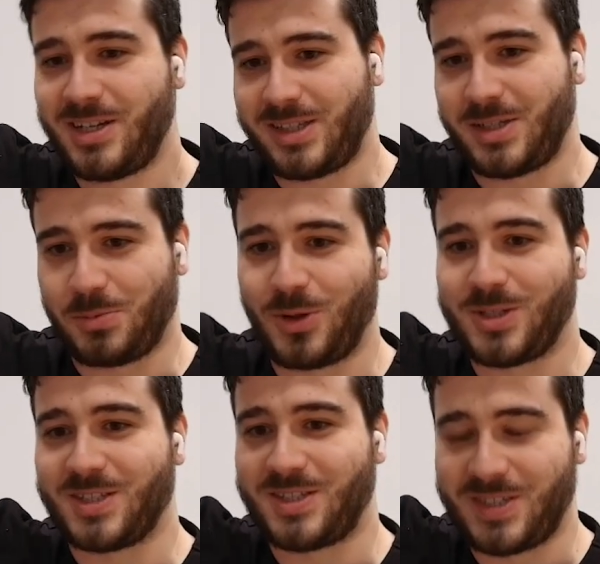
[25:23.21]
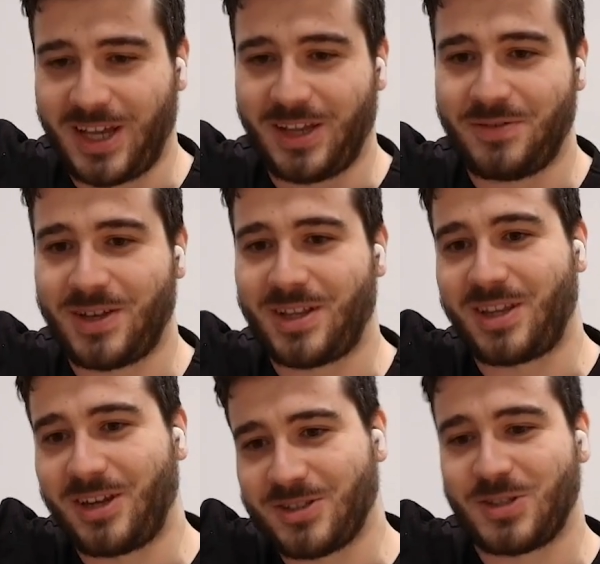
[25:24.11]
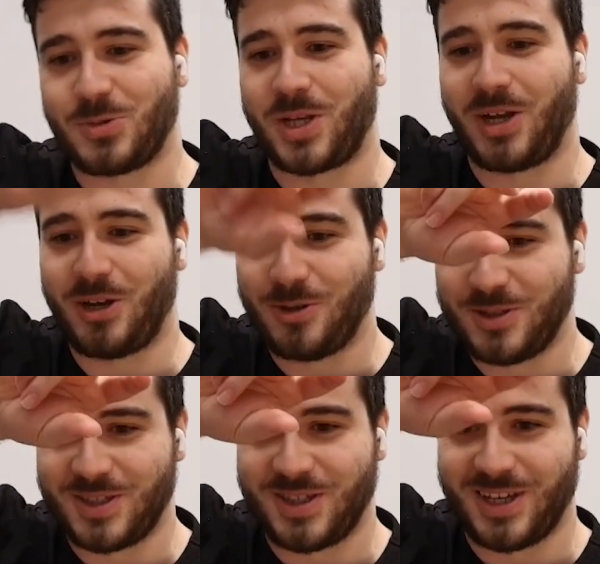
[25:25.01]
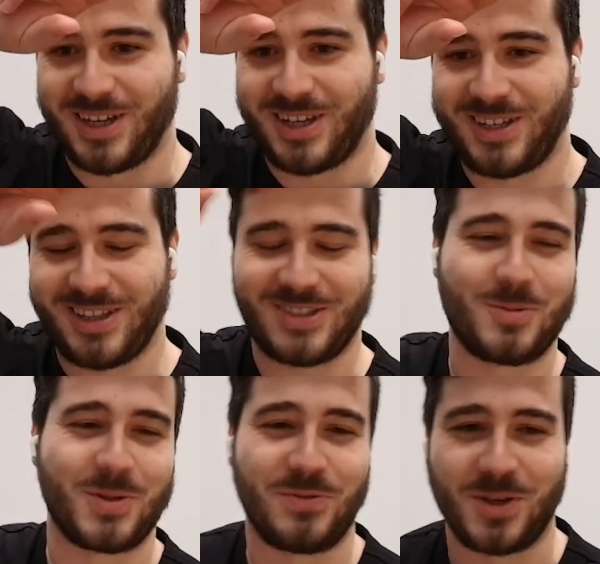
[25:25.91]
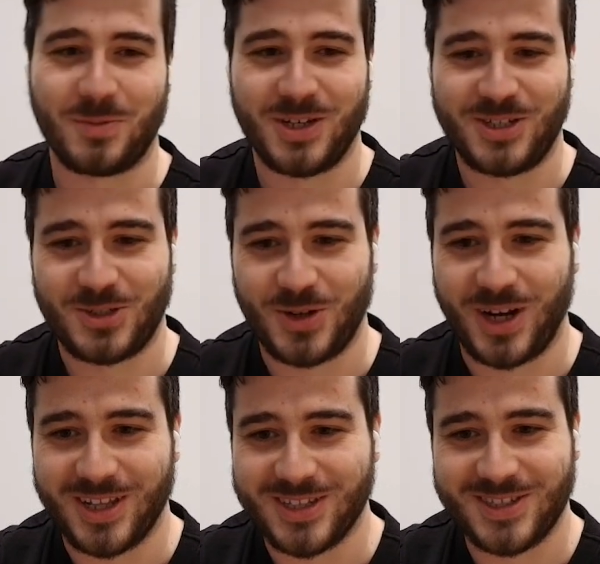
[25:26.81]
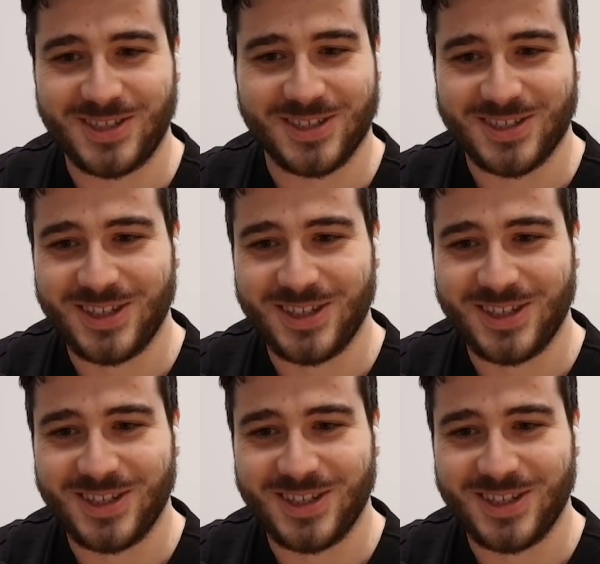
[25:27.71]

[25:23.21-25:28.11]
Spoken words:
deploys itself, and then the ERC20 owns the. Let's open the Figma and just draw this because